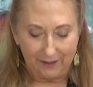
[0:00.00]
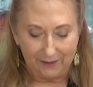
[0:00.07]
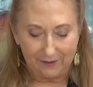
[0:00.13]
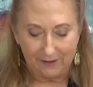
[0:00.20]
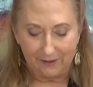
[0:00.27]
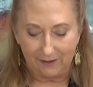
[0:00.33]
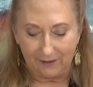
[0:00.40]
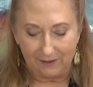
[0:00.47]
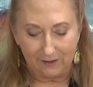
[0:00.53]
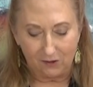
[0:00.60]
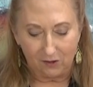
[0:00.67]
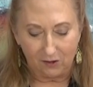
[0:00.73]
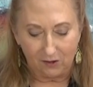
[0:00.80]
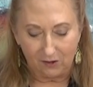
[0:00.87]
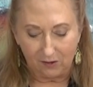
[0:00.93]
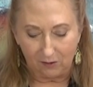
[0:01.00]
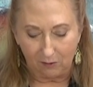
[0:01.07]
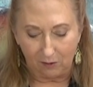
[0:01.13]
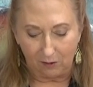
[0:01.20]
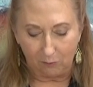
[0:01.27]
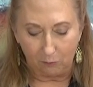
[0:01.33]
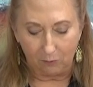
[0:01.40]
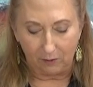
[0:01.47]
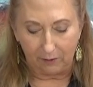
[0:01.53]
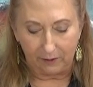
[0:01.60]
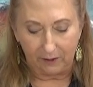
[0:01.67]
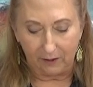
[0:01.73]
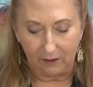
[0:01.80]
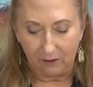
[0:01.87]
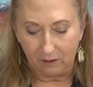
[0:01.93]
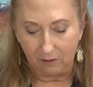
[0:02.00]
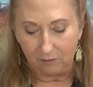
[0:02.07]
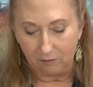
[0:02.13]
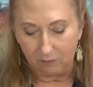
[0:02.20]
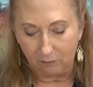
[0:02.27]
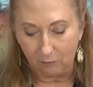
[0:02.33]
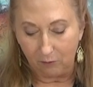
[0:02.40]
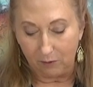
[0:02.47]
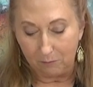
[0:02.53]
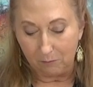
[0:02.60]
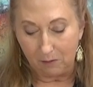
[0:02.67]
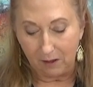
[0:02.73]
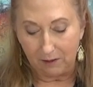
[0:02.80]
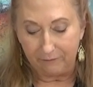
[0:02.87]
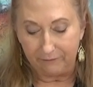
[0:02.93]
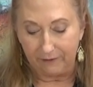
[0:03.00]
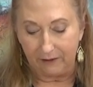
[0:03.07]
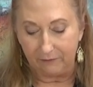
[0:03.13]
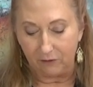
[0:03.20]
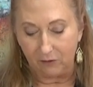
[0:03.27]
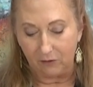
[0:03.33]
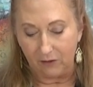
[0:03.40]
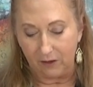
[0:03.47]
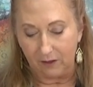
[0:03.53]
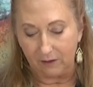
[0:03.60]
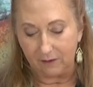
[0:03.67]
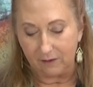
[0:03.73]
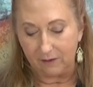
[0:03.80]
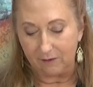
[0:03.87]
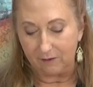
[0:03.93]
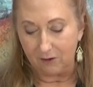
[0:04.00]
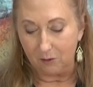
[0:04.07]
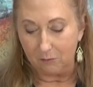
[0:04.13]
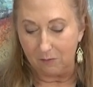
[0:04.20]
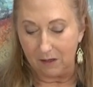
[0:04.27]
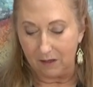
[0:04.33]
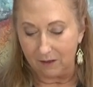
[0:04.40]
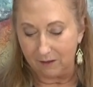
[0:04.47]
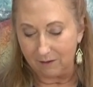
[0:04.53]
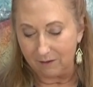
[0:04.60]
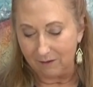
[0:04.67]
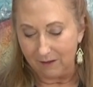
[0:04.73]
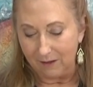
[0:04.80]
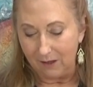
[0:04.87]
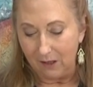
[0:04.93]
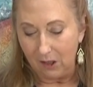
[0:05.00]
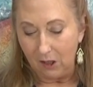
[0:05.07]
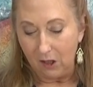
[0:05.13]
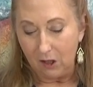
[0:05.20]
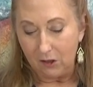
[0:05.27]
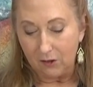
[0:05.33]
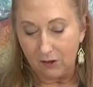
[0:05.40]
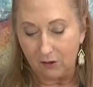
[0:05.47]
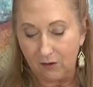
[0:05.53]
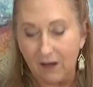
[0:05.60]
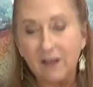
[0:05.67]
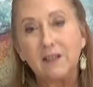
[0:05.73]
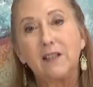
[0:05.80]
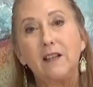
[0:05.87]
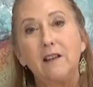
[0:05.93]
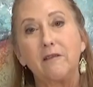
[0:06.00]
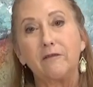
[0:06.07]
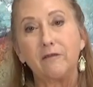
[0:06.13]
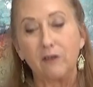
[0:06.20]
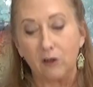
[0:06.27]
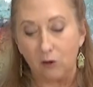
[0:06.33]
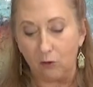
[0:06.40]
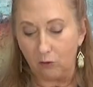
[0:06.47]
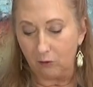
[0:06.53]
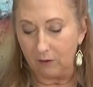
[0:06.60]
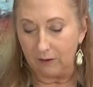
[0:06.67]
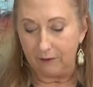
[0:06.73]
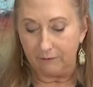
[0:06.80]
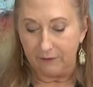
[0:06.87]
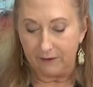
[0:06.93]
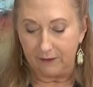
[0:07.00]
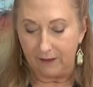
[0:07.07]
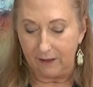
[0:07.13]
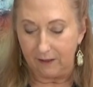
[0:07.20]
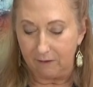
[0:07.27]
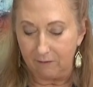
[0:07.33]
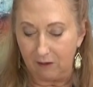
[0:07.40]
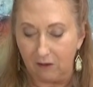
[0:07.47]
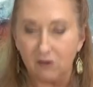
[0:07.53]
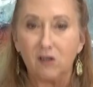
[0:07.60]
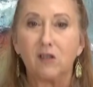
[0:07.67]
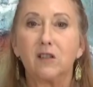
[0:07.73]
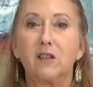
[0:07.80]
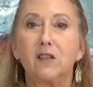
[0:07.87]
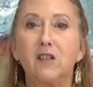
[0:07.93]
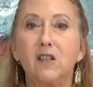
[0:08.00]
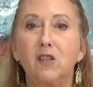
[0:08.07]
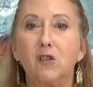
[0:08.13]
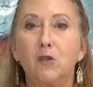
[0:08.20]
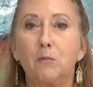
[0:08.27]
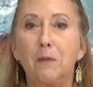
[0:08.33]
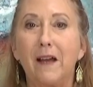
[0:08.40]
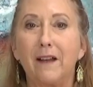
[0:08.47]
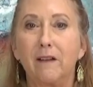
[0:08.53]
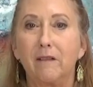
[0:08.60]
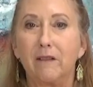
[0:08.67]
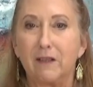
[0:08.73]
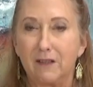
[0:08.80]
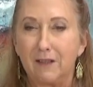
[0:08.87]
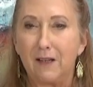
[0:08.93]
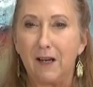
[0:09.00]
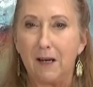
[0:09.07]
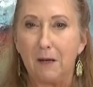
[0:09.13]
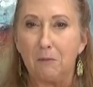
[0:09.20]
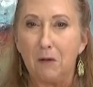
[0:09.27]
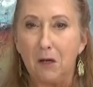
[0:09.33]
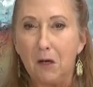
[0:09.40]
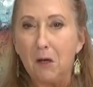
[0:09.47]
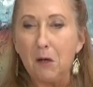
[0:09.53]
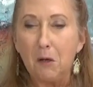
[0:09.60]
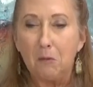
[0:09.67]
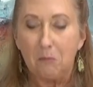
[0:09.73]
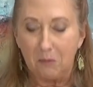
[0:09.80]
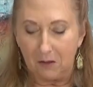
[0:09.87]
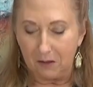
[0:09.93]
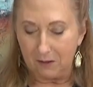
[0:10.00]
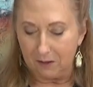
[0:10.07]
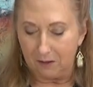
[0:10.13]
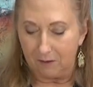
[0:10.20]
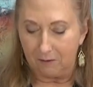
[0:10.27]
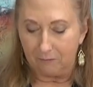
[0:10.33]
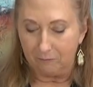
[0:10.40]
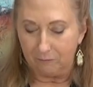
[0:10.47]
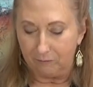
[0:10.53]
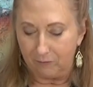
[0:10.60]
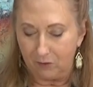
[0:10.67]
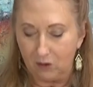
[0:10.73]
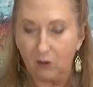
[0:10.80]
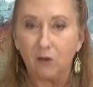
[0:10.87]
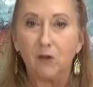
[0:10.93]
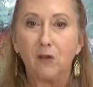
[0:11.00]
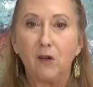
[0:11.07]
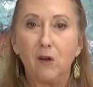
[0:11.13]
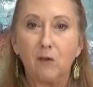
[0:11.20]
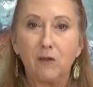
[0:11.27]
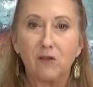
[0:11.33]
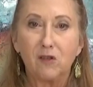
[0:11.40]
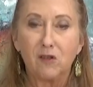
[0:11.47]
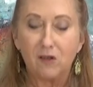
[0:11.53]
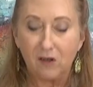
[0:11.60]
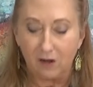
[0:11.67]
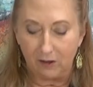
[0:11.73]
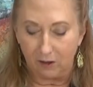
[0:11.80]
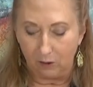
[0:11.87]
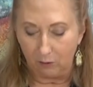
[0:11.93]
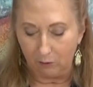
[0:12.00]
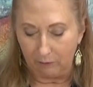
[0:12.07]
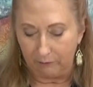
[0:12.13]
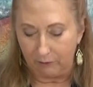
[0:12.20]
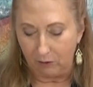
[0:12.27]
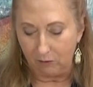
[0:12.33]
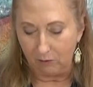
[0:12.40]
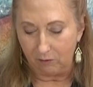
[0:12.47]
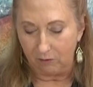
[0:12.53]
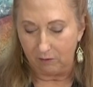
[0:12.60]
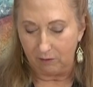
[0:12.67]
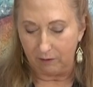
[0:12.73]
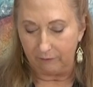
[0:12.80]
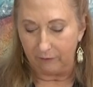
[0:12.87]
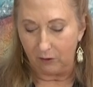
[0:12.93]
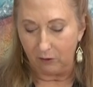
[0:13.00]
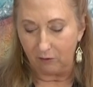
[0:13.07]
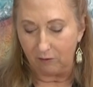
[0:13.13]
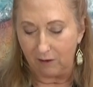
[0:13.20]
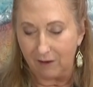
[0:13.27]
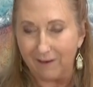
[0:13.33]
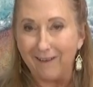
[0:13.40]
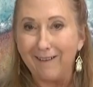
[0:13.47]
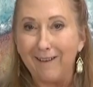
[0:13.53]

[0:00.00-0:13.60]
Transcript: It's, it's just a, a really one of my favorite things to make. So that's it for gold leaf skin. I'll just continue to battle this tape. But um, so you know, it's just not you if you're if you're uh,